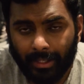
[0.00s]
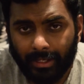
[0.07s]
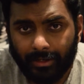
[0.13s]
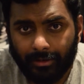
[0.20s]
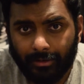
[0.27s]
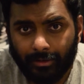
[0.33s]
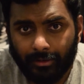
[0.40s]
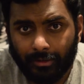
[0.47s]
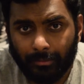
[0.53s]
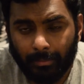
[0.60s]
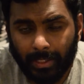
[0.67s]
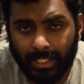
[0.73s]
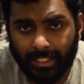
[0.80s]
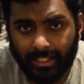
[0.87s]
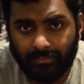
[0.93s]
player to
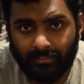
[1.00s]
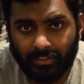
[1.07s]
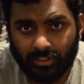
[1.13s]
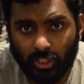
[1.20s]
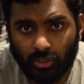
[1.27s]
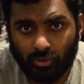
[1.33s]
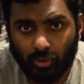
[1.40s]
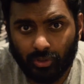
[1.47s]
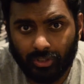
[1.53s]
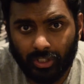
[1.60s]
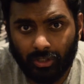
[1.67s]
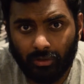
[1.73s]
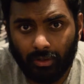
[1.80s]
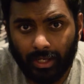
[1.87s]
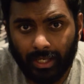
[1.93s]
play defense on George
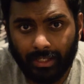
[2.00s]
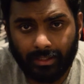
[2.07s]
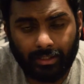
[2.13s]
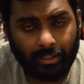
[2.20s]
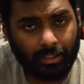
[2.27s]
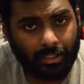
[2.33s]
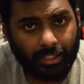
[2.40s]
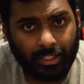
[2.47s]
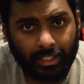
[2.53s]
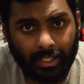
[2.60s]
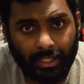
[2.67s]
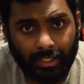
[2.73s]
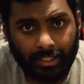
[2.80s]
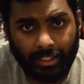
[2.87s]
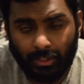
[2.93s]
Hill, and
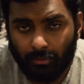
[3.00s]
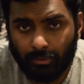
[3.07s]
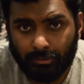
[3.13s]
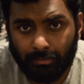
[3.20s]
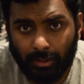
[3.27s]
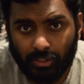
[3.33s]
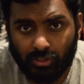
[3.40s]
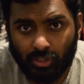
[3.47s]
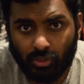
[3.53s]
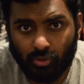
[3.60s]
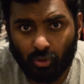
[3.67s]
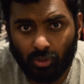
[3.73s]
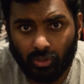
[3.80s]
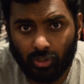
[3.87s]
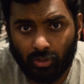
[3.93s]
he was
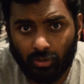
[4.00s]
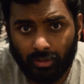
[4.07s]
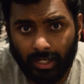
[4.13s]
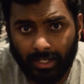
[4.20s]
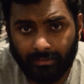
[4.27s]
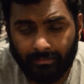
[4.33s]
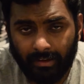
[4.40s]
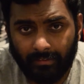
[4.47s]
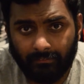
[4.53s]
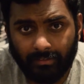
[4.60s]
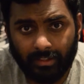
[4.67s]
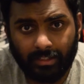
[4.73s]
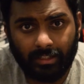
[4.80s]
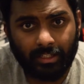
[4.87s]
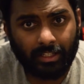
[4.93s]
pressuring George Hill 95
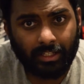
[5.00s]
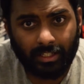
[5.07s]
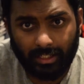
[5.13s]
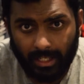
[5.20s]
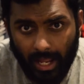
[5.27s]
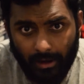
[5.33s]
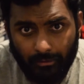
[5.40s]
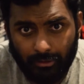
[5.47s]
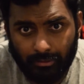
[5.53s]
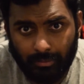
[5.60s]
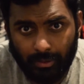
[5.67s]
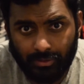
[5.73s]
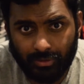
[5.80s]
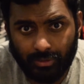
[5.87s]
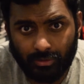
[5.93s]
feet. Lowry was
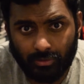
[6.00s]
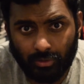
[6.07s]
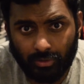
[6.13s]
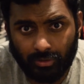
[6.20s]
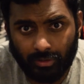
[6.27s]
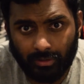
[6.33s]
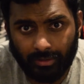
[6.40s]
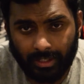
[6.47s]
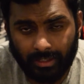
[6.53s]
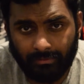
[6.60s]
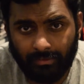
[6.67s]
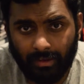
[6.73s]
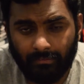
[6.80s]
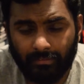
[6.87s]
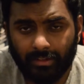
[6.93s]
pressuring George Hill
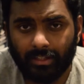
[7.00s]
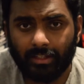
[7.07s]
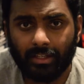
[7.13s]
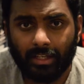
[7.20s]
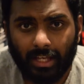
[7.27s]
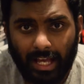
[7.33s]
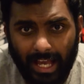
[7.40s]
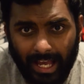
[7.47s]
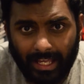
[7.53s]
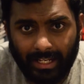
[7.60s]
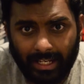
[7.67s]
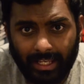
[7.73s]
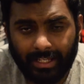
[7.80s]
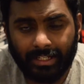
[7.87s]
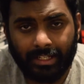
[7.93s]
95 feet.
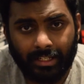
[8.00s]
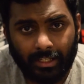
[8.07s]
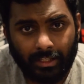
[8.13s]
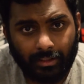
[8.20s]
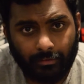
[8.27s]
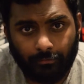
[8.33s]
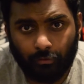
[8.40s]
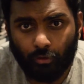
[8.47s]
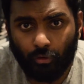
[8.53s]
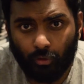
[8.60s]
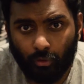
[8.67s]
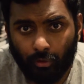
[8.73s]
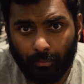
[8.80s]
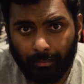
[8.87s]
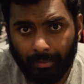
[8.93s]
I like the full
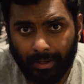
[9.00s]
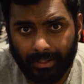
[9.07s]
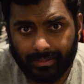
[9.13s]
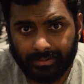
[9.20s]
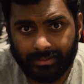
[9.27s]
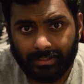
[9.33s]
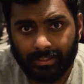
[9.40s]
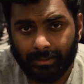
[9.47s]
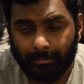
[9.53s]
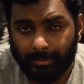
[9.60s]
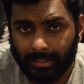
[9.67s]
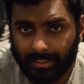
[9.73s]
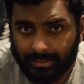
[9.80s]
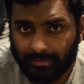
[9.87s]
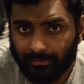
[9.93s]
court press
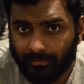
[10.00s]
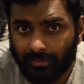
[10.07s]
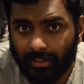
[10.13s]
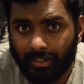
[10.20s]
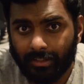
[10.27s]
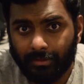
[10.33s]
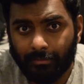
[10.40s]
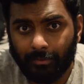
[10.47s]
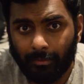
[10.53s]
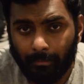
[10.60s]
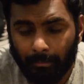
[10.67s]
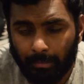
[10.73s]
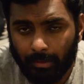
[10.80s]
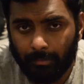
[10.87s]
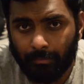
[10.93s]
because it really
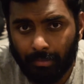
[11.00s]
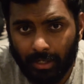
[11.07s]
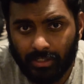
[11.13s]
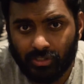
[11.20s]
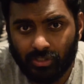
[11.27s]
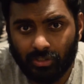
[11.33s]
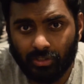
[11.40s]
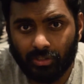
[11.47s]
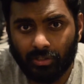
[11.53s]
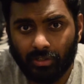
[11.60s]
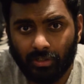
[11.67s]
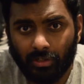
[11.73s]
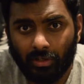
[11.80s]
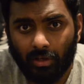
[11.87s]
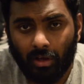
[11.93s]
put pressure
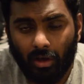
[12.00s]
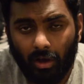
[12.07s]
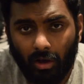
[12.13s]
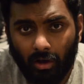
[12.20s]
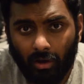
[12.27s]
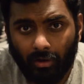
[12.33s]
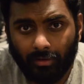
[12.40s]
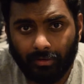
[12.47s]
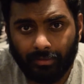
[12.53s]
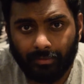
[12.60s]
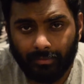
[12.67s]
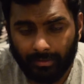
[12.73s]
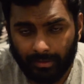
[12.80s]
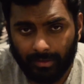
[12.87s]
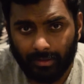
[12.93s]
on
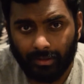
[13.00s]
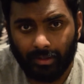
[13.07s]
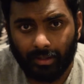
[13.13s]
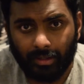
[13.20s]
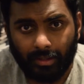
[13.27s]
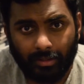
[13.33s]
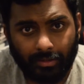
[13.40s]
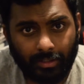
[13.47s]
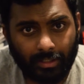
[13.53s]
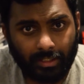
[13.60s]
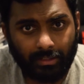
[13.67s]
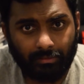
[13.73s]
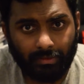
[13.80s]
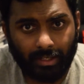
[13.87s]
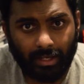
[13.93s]
the
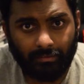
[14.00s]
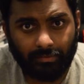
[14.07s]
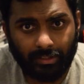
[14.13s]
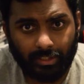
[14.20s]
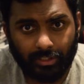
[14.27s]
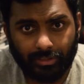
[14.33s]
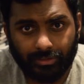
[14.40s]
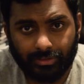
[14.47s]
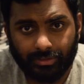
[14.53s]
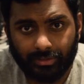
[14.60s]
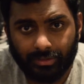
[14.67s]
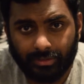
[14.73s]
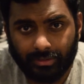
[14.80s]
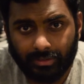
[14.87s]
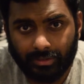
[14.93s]
Cleveland Cavaliers,
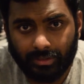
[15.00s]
